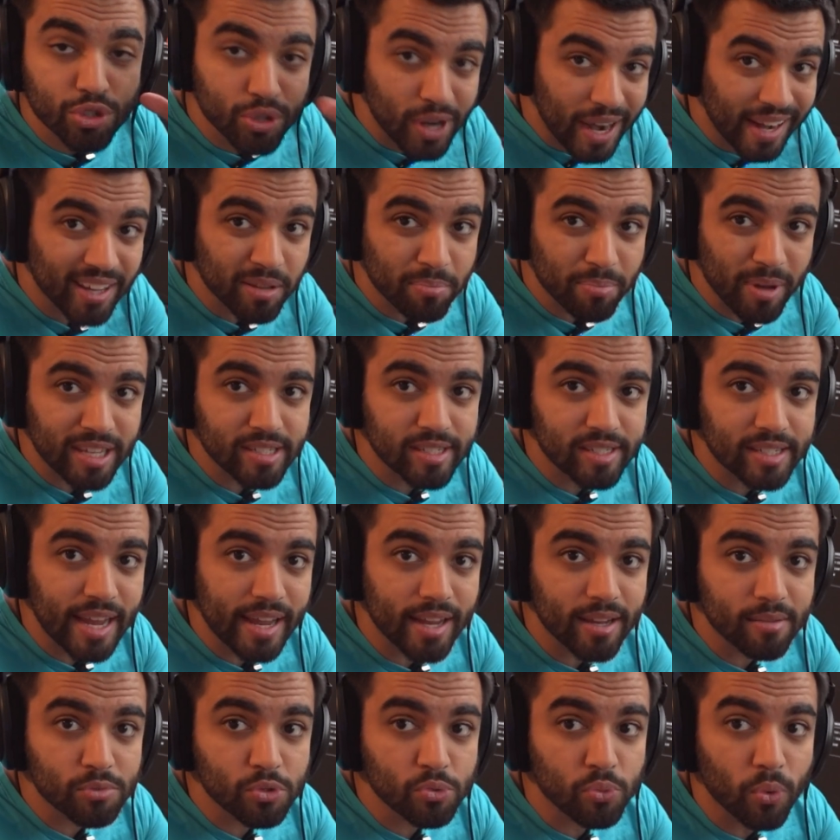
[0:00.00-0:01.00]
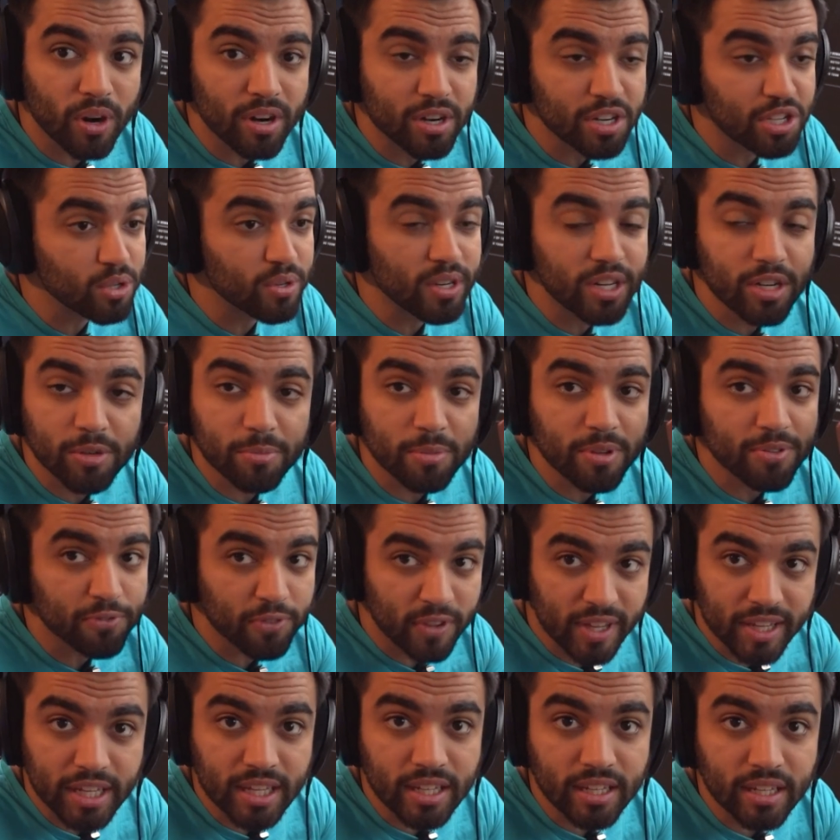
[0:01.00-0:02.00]
Tracking-based games where you need to be
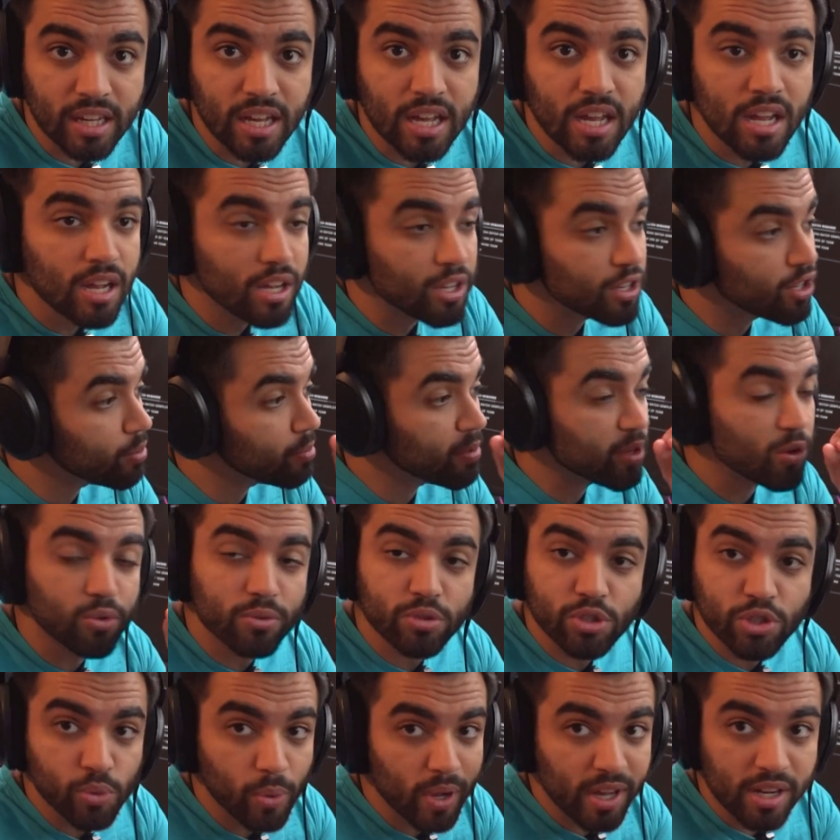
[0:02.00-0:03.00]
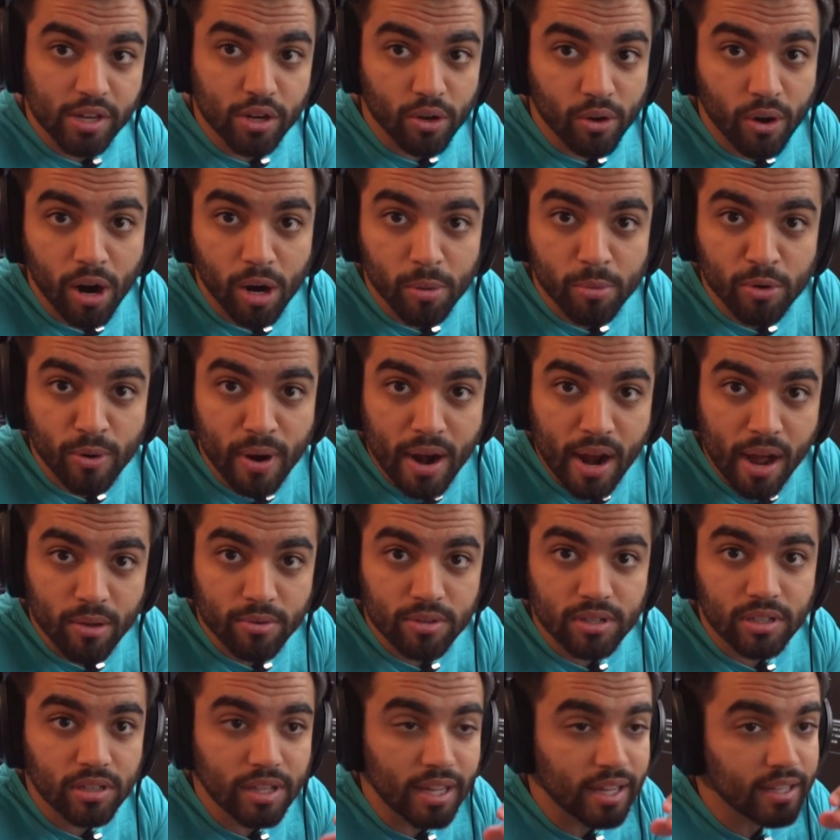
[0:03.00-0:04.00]
flicking, you be swinging your arm
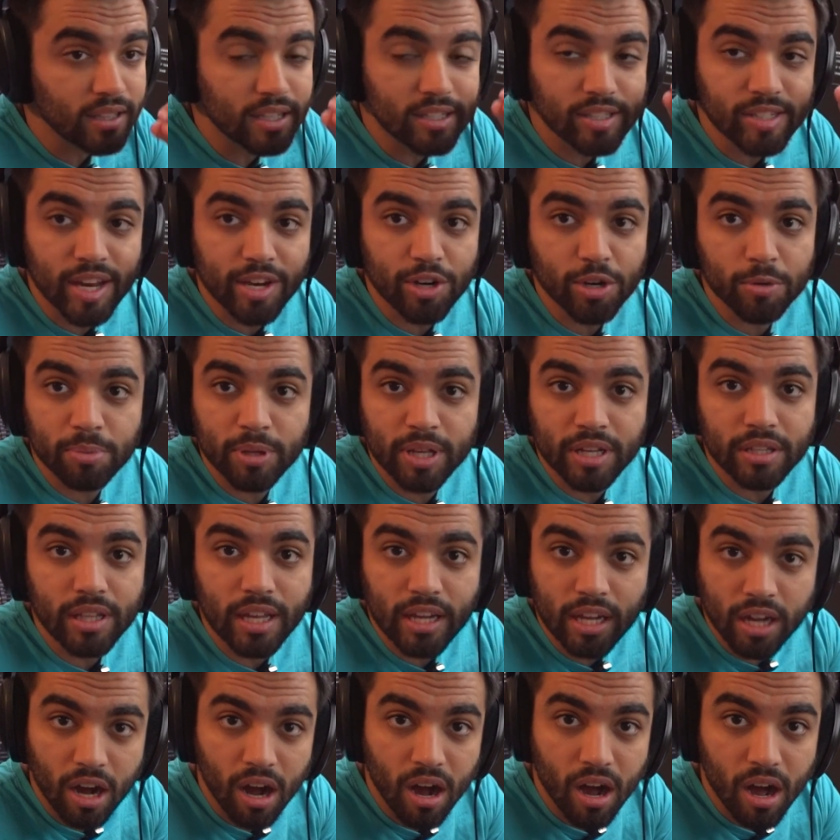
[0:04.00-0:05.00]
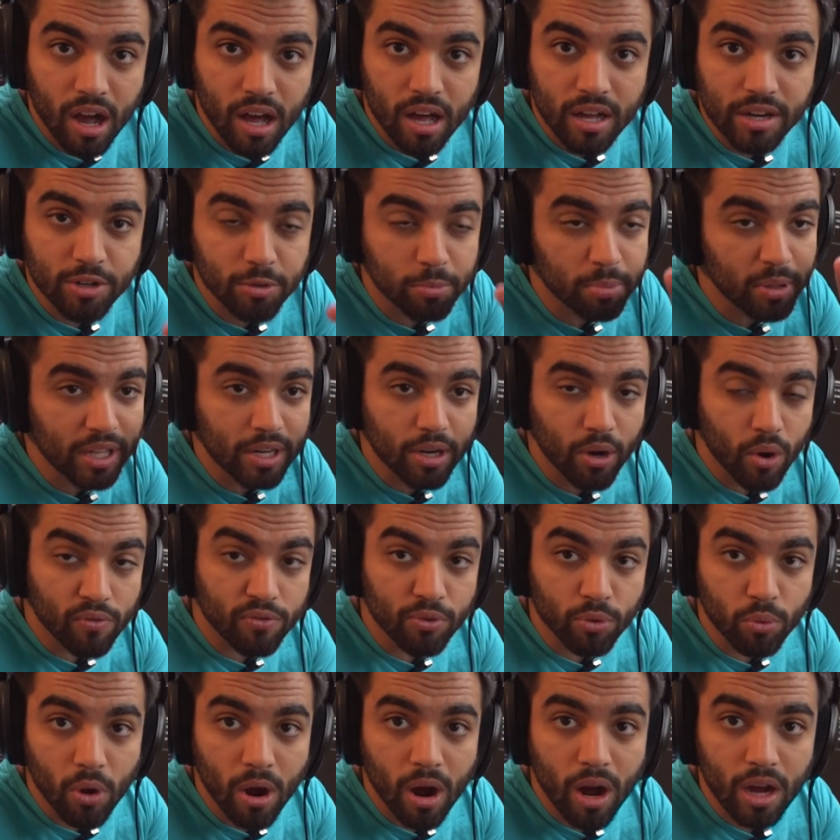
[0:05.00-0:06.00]
around, like let's say you're playing like COD, you're playing
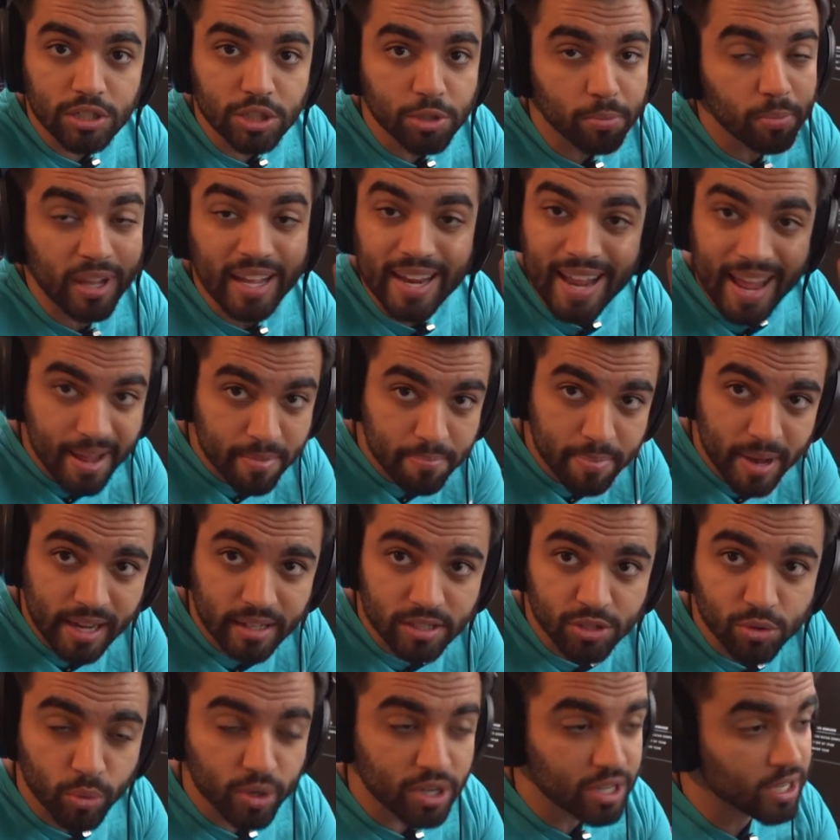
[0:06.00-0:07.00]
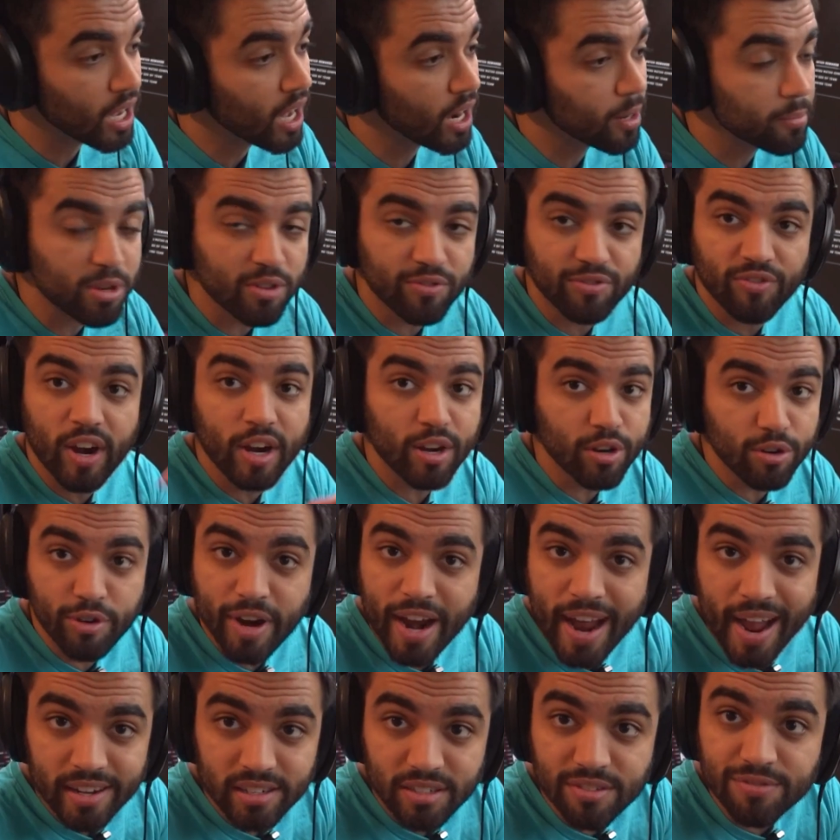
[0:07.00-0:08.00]
Overwatch, you're playing Apex, where you gotta be very
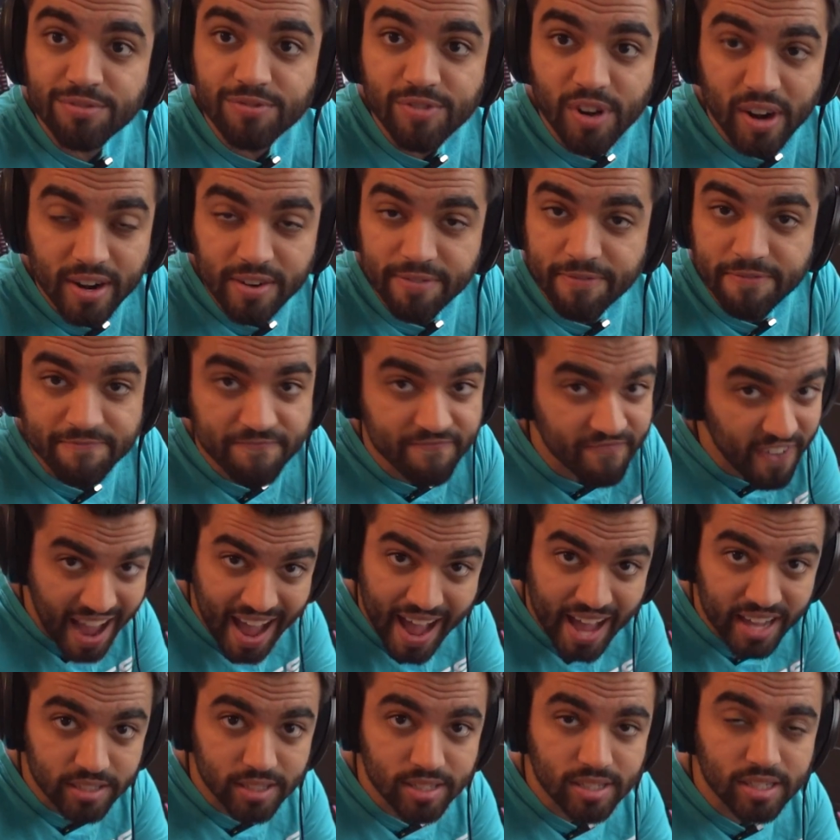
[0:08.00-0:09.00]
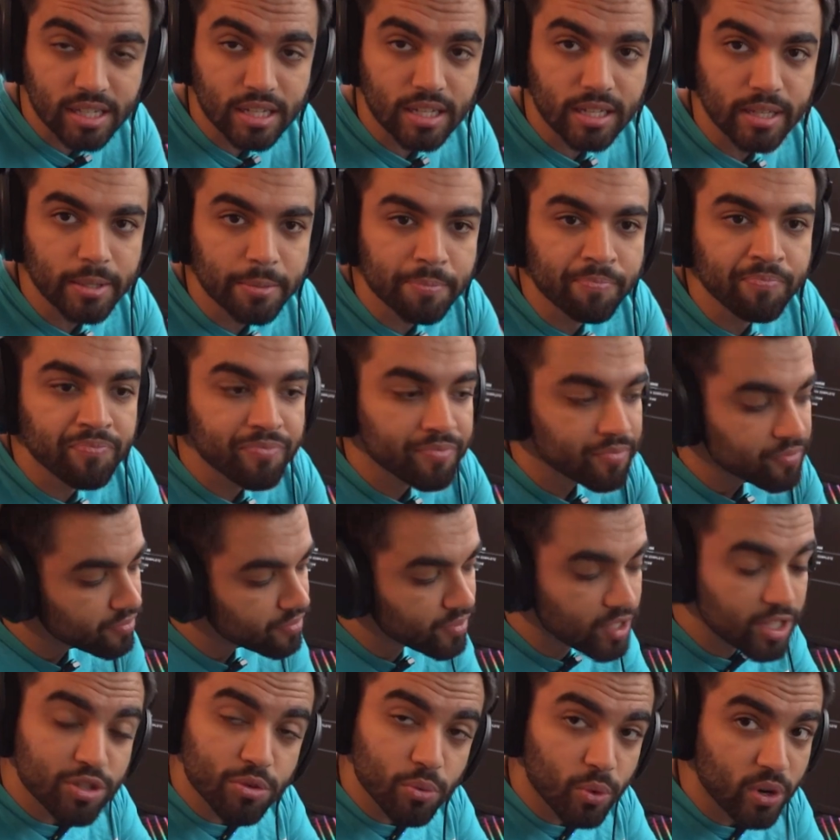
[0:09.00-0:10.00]
reactive, very fast.
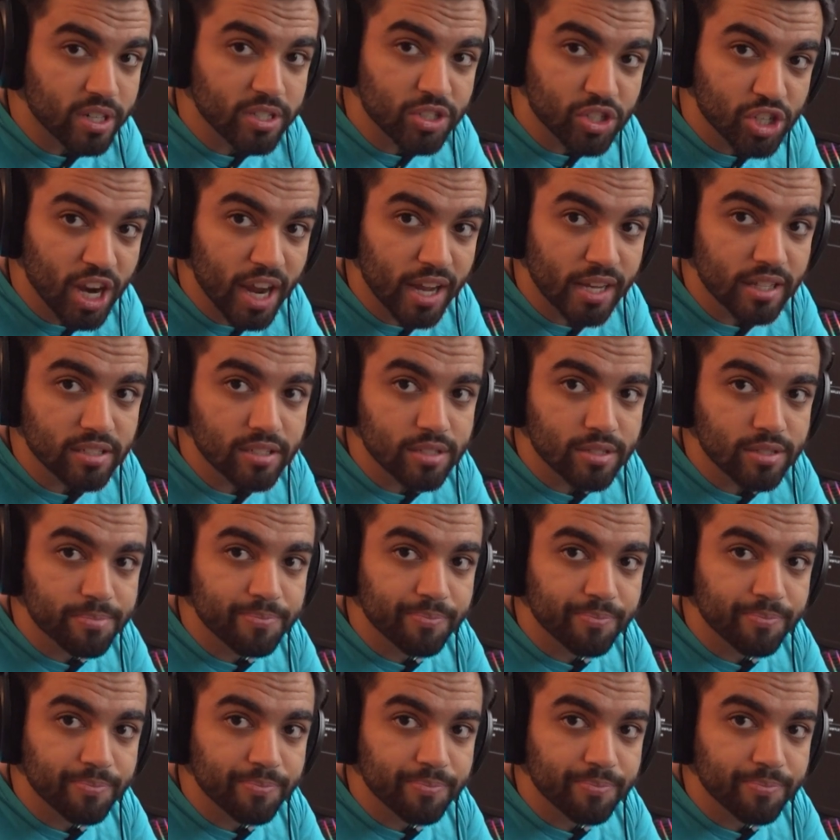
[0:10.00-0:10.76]
This is where it shines.